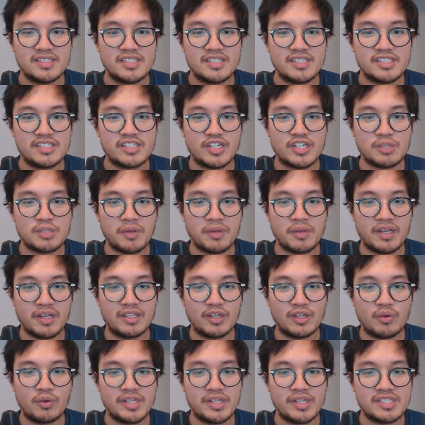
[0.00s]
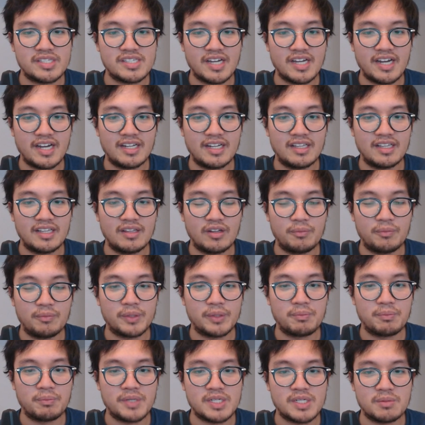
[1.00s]
since there's play on the queen side and
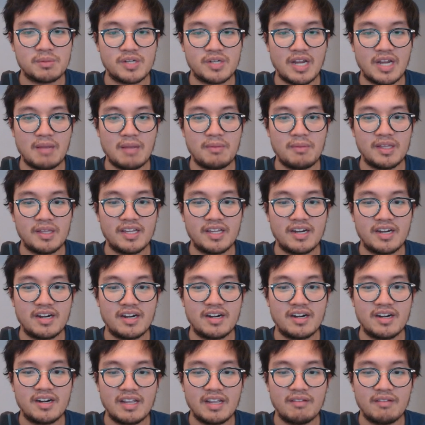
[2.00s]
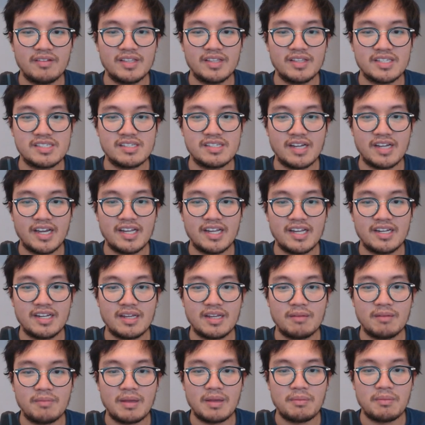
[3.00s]
both bishops are aiming there. Even this knight
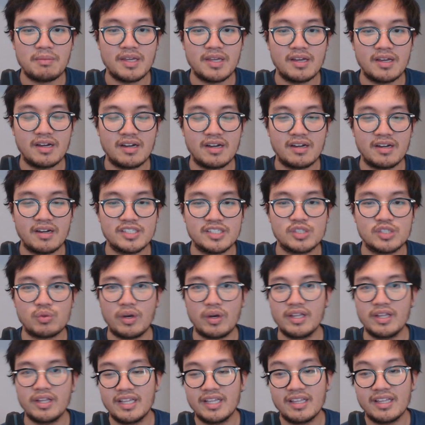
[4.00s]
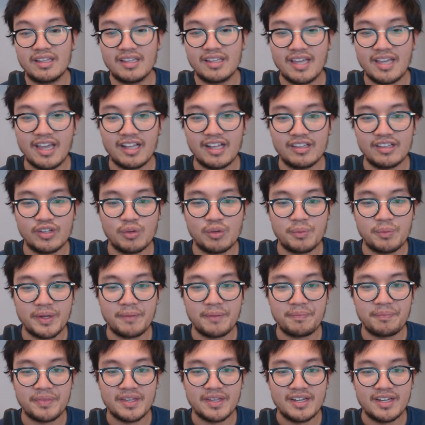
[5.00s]
can maybe it's threatening the king a little
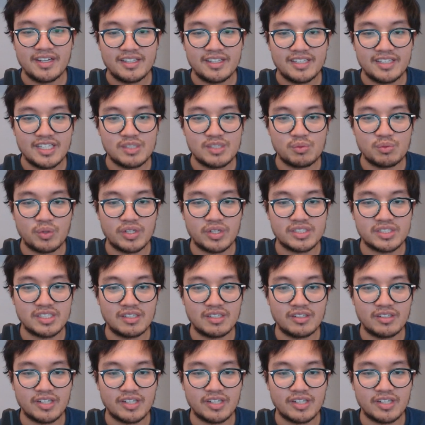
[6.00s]
bit. These rooks are